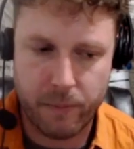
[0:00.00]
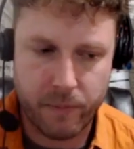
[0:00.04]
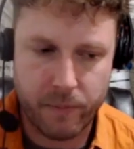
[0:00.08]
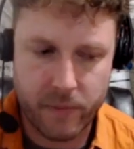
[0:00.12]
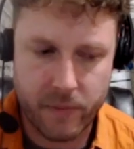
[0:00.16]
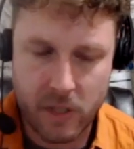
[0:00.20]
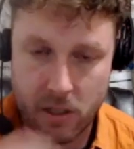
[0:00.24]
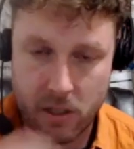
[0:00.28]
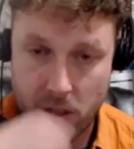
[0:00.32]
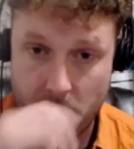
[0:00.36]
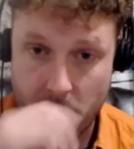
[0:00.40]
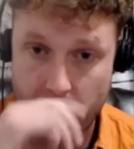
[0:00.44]

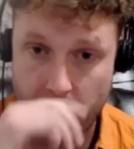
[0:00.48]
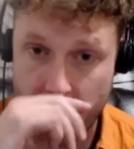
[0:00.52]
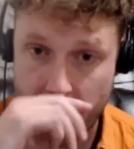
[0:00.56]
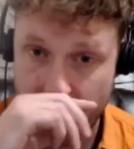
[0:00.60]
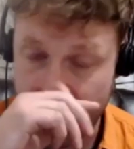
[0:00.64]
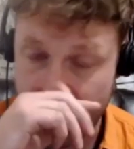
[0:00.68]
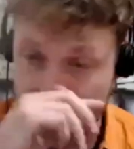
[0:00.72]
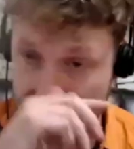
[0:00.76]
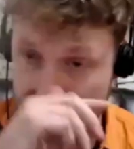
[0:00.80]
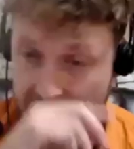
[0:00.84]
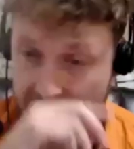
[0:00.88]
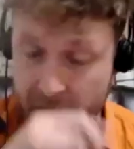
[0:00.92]
Sonoda
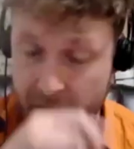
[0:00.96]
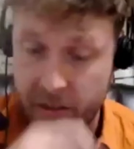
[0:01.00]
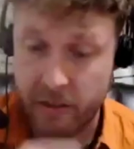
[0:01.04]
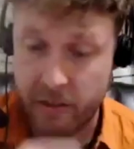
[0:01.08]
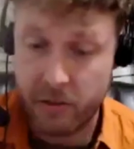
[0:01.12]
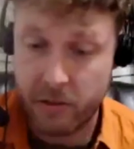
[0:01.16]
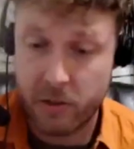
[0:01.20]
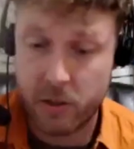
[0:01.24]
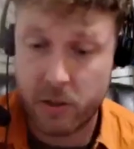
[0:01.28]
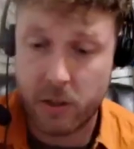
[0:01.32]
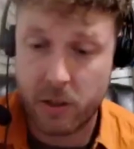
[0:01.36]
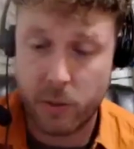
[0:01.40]
is another
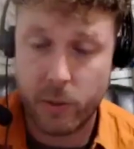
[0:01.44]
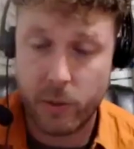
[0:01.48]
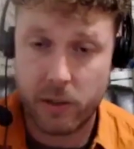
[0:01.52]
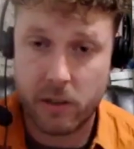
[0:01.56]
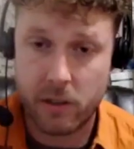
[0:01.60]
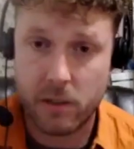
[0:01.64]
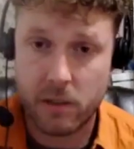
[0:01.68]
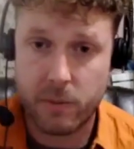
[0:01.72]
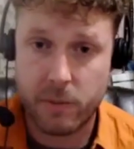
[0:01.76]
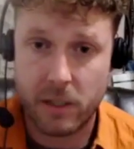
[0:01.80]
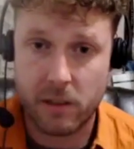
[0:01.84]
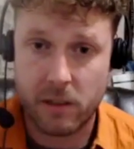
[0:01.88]
interesting one
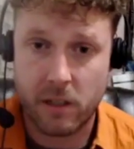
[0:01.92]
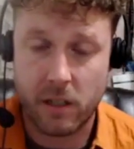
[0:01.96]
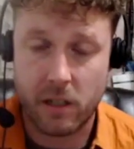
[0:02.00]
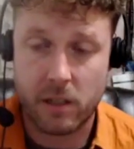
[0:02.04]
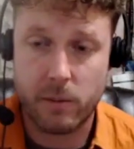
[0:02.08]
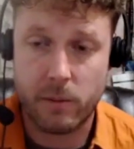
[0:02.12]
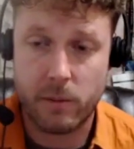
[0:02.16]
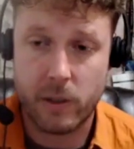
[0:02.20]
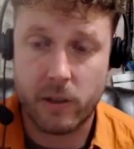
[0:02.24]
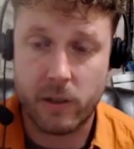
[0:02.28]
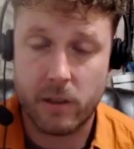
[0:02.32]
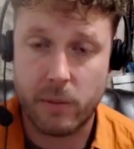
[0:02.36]
that's being talked
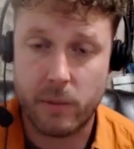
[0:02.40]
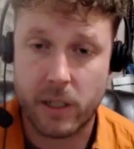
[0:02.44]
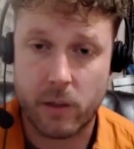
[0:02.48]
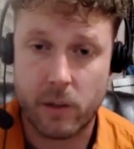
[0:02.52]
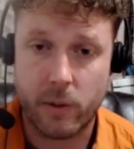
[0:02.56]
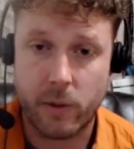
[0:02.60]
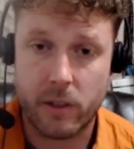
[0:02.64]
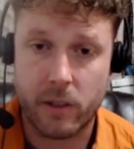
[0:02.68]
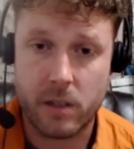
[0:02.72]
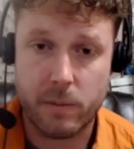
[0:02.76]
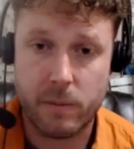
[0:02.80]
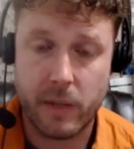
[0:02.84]
about in the
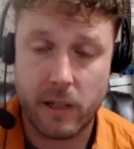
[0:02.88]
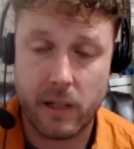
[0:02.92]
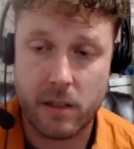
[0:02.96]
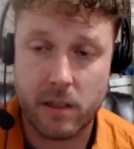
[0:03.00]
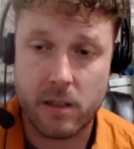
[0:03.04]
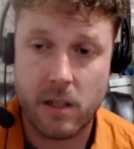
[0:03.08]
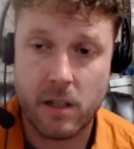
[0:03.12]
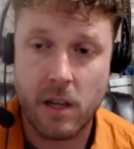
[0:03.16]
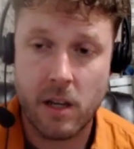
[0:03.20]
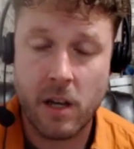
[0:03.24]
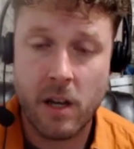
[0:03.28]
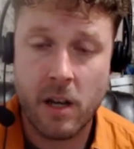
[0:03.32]
Bitcoin space.